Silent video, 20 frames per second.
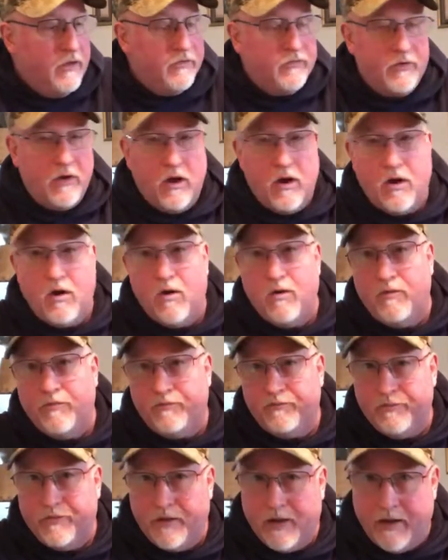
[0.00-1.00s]
So
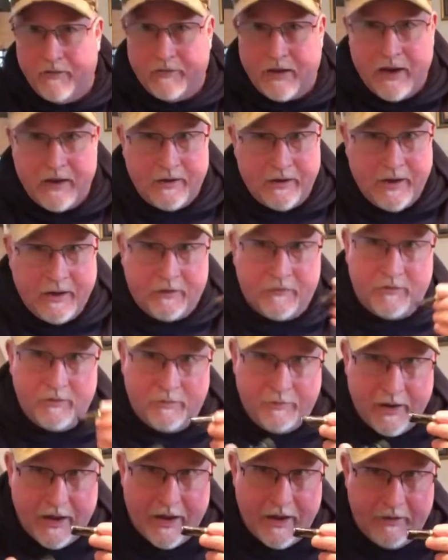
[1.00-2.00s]
I've got an
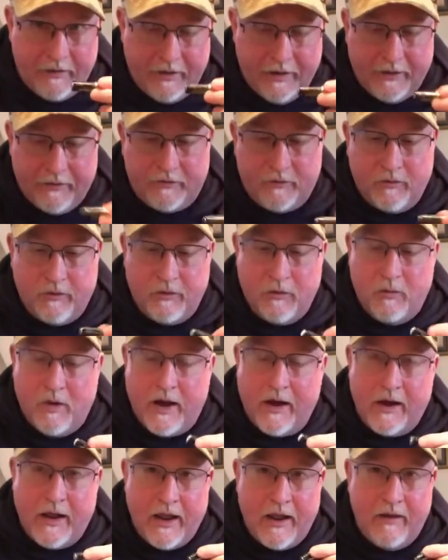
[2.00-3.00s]
extra battery. So you
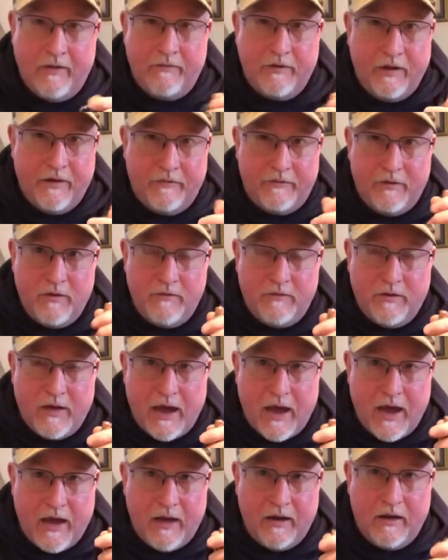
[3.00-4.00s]
want to have, if you've
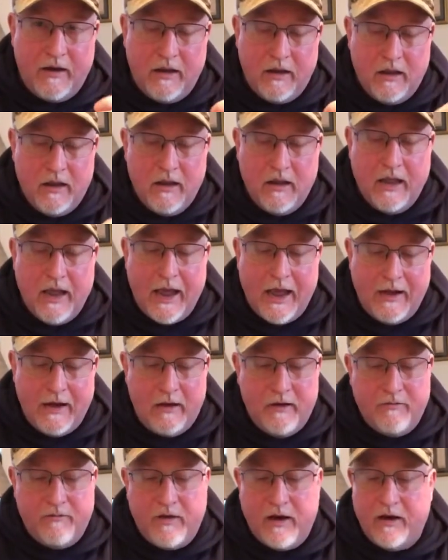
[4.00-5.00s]
got any
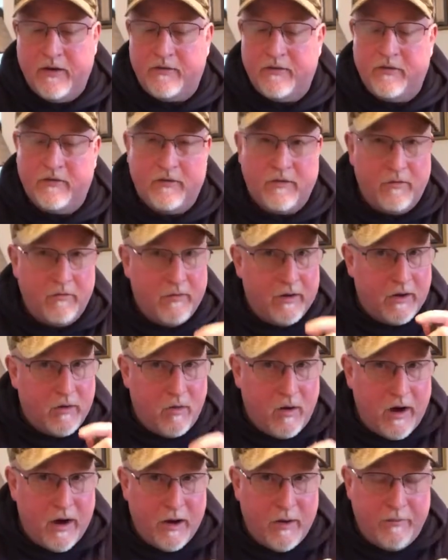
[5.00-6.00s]
devices that
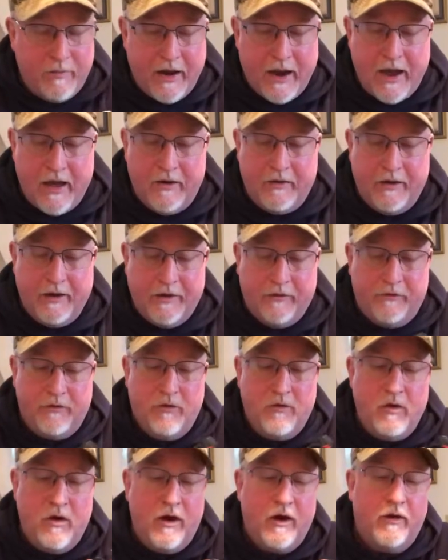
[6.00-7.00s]
require batteries,
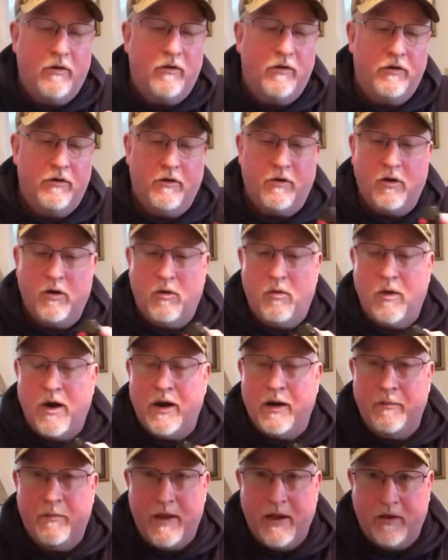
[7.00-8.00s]
you're going to, you're going to
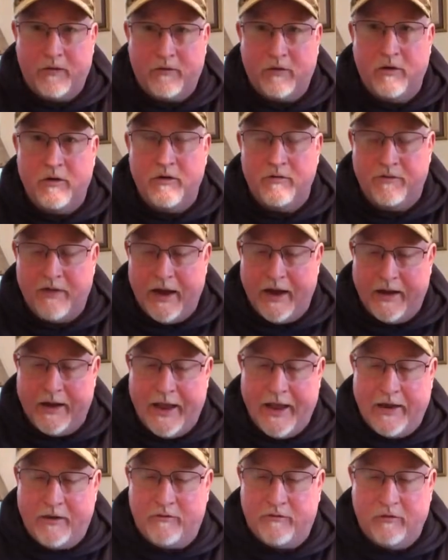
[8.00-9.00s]
want to make sure you've got
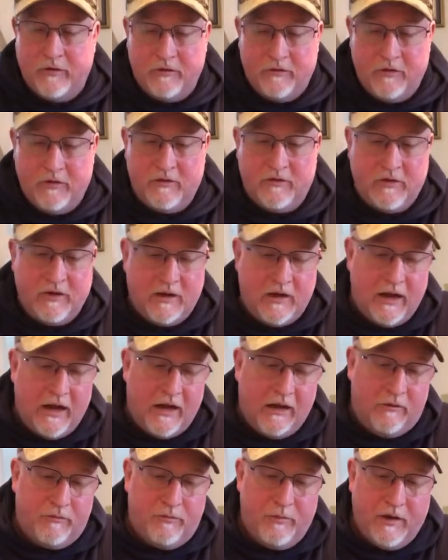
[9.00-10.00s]
extra just in
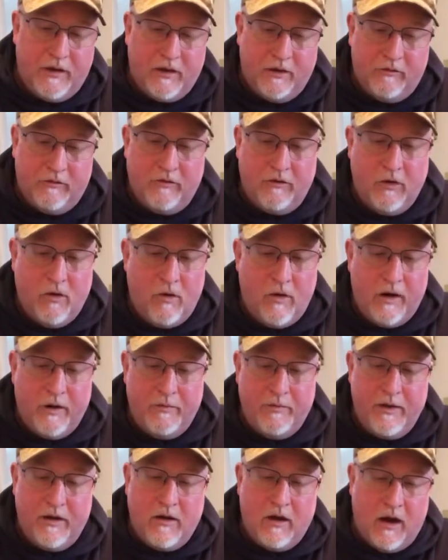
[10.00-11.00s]
case because you don't want to
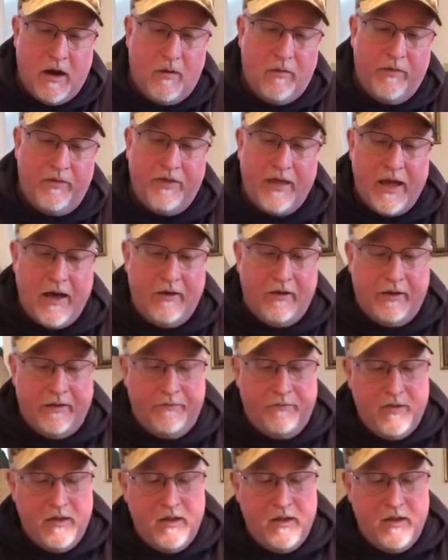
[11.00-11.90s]
be caught without it.